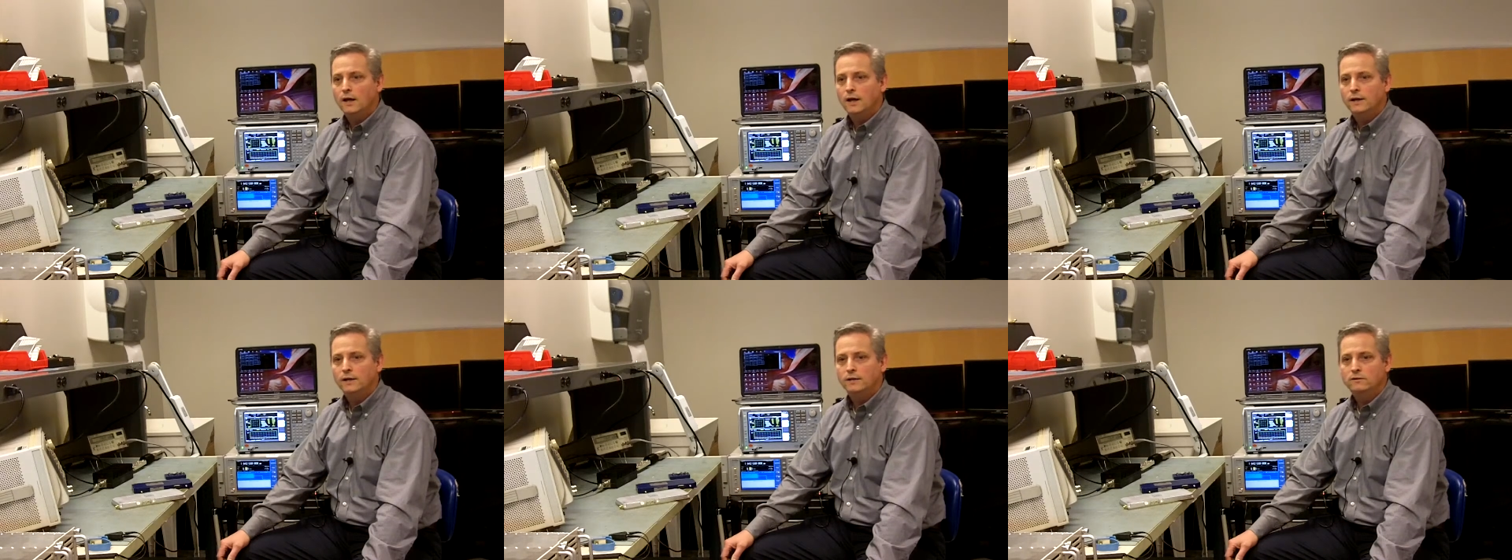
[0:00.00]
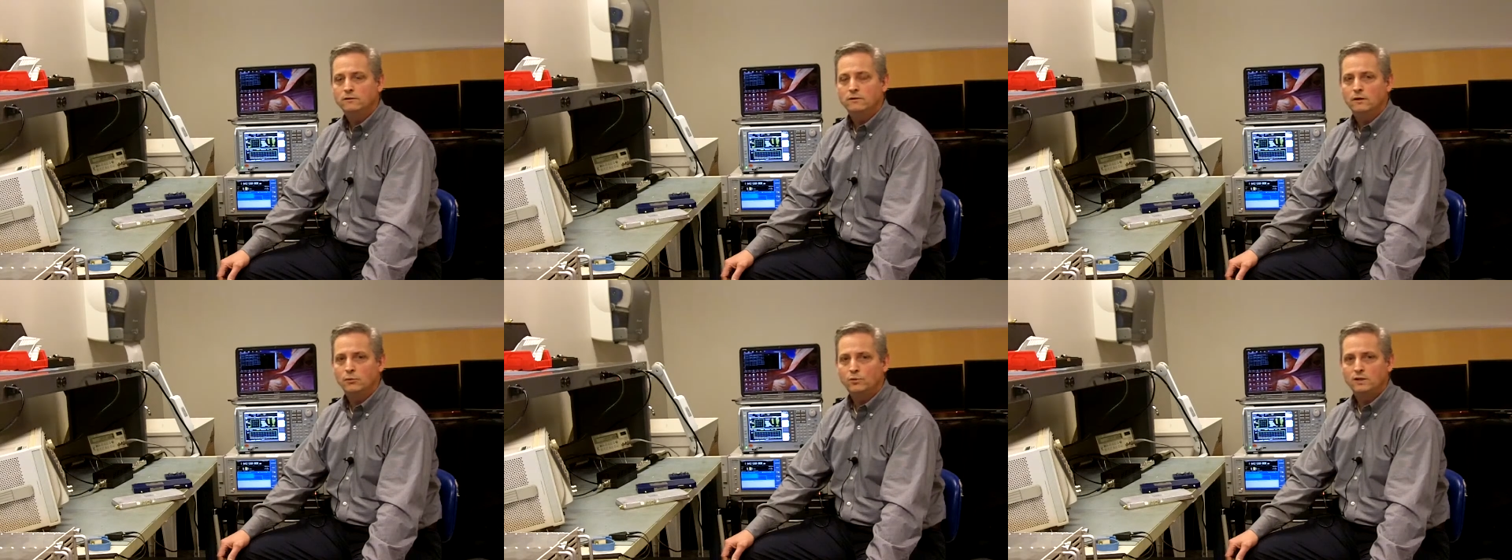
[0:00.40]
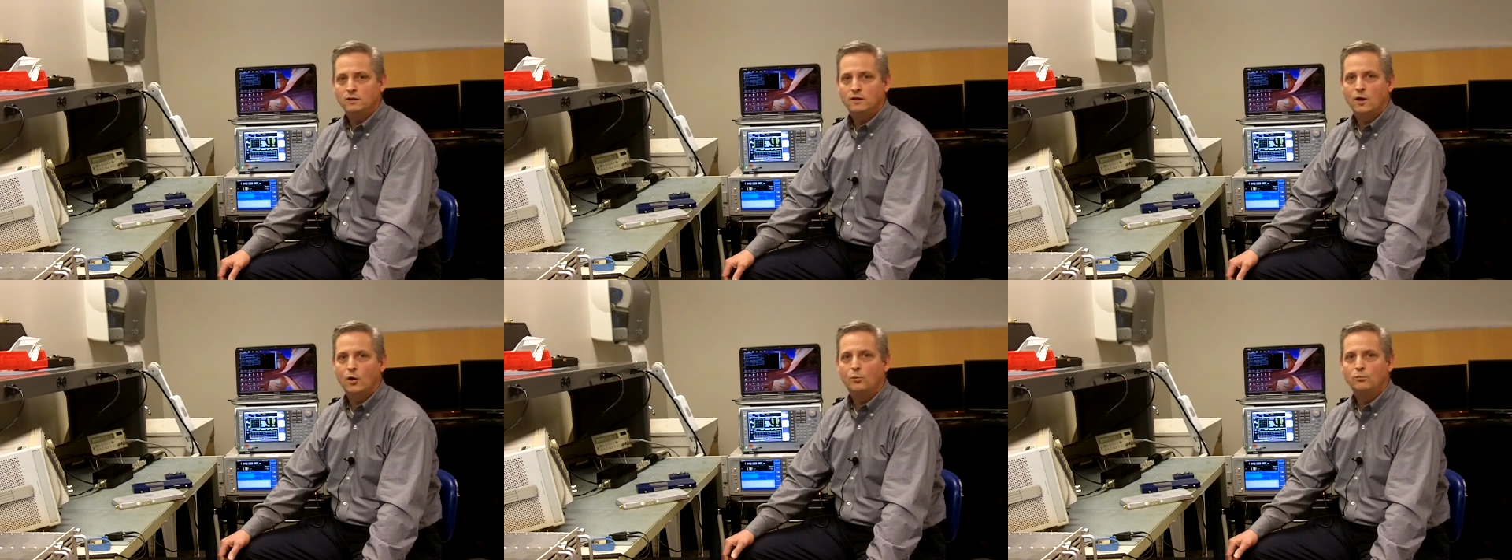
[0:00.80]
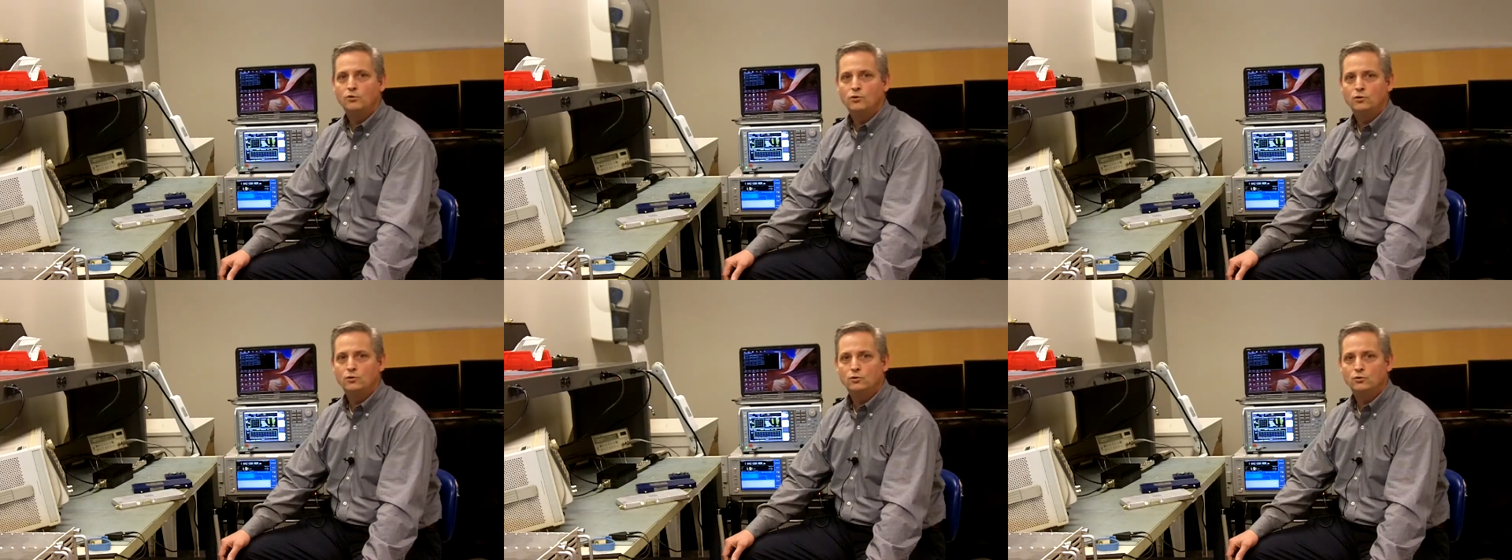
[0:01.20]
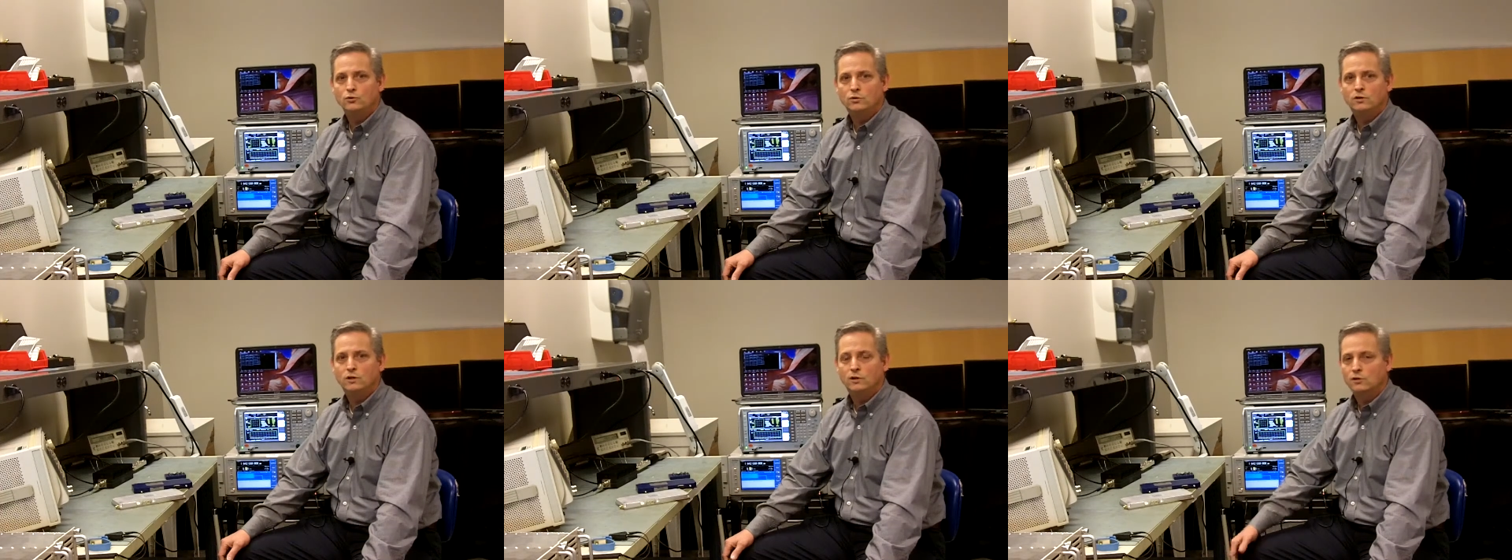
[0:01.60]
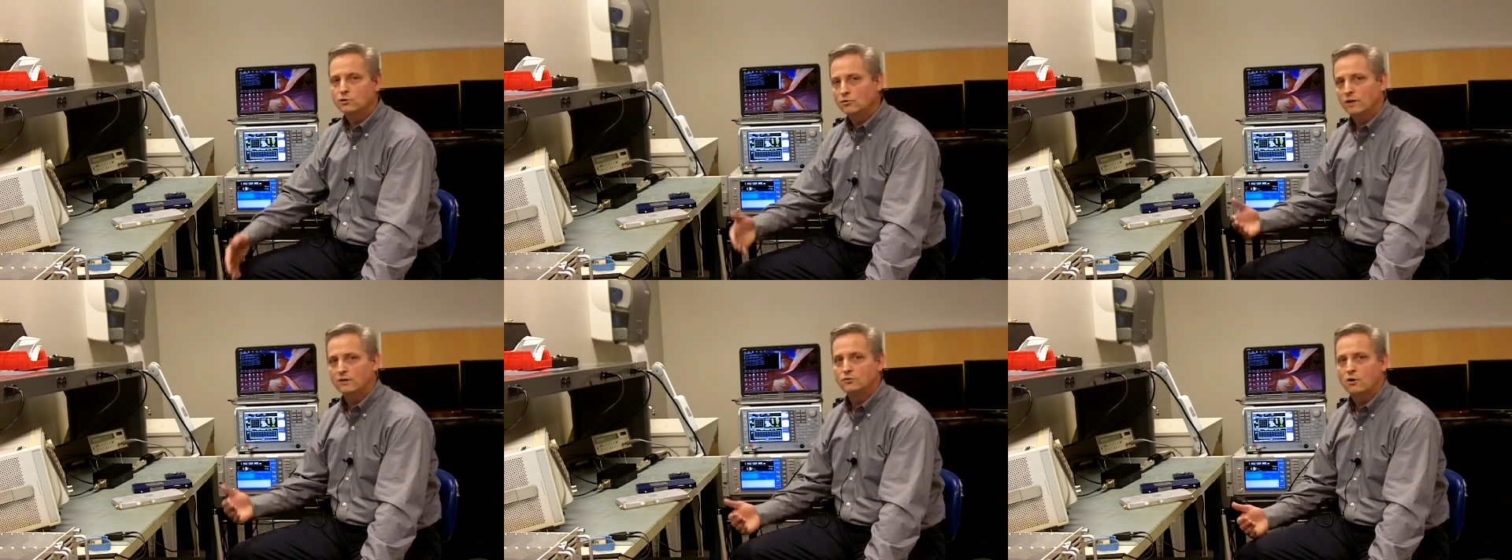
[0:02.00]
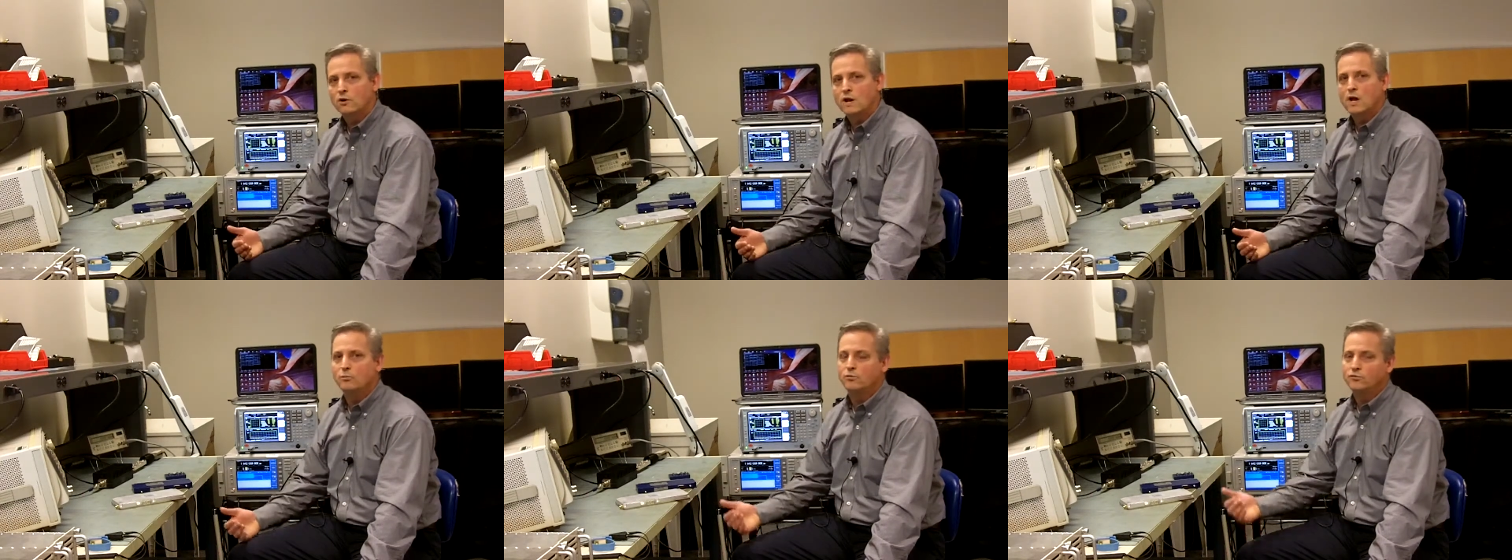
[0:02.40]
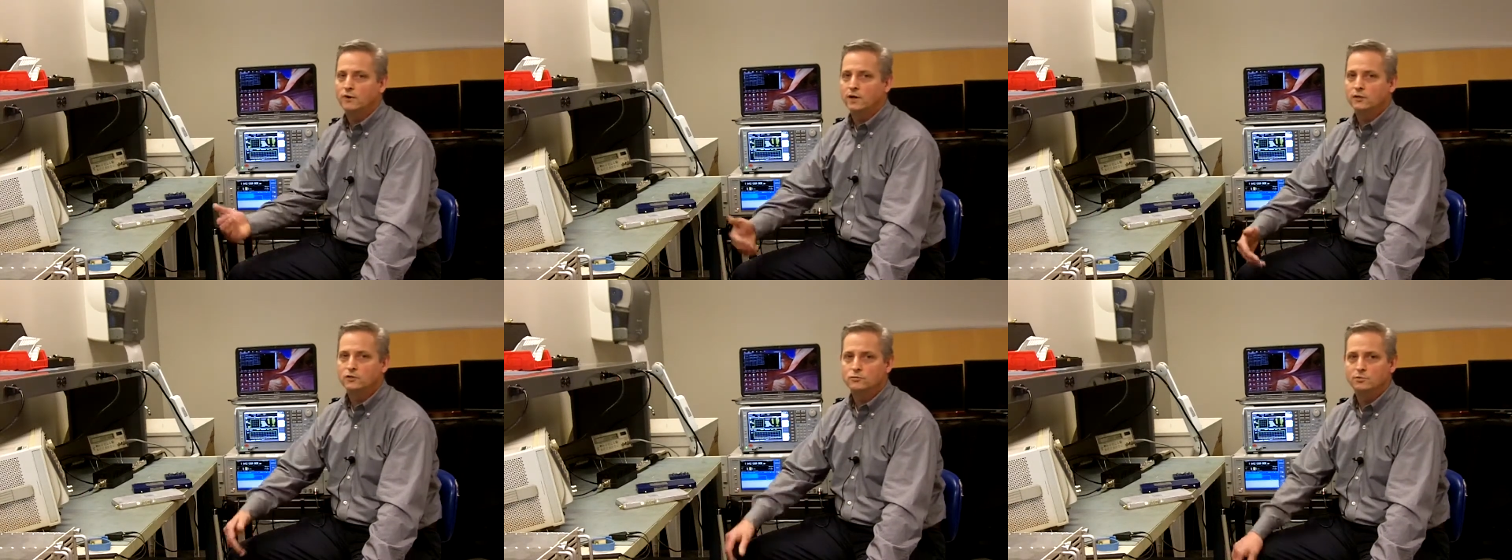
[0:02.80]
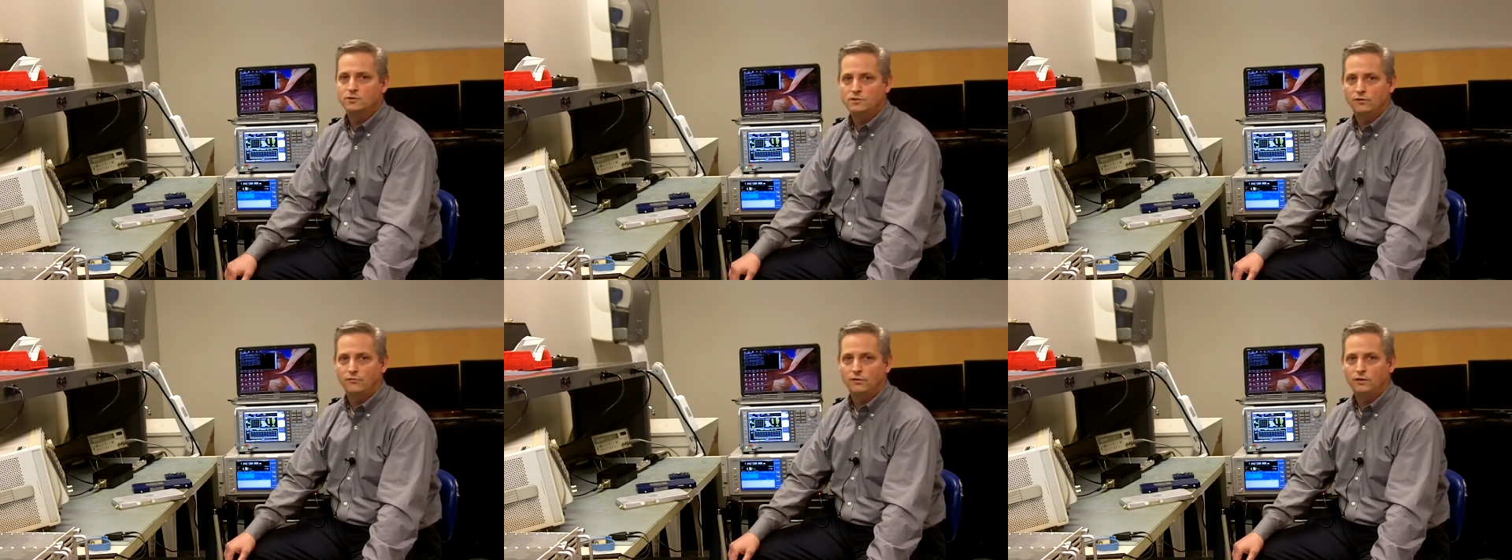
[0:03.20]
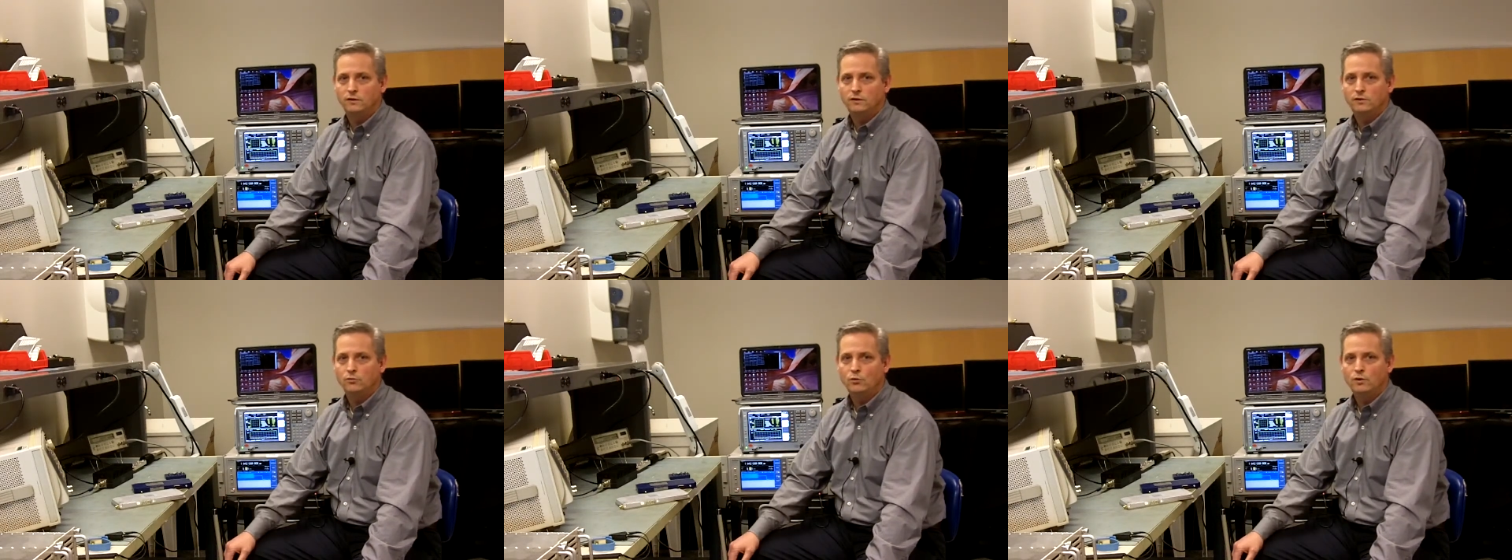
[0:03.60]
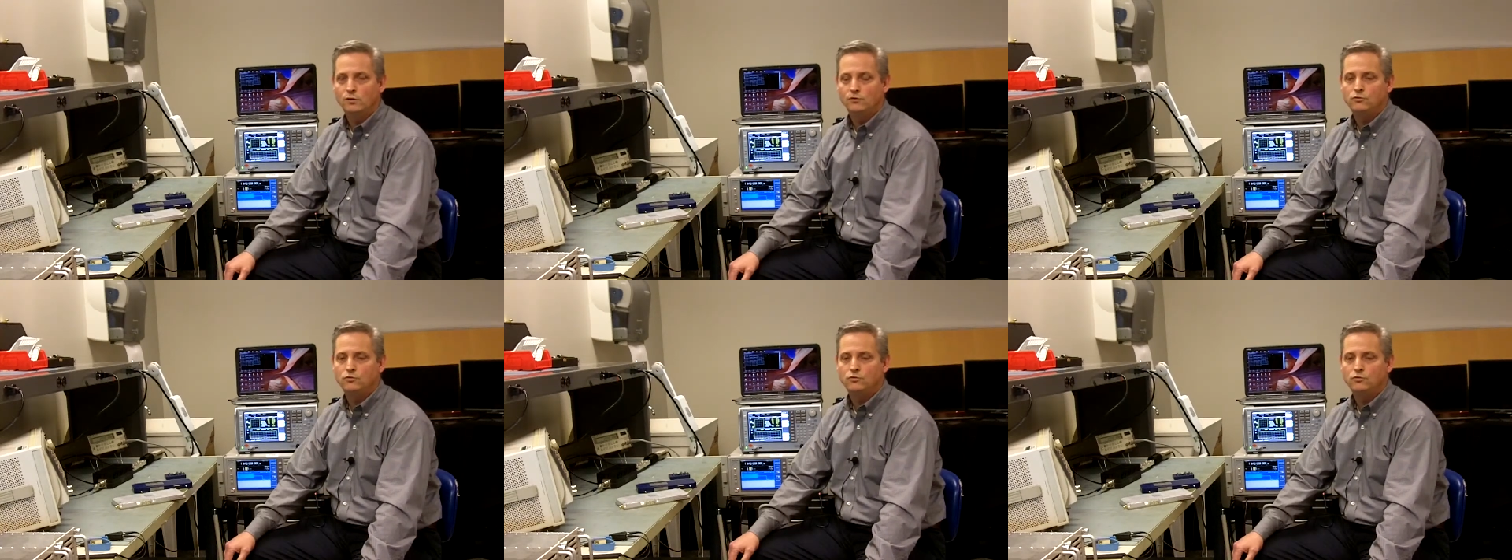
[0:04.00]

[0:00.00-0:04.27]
and we can help you characterize our amplifier specifically with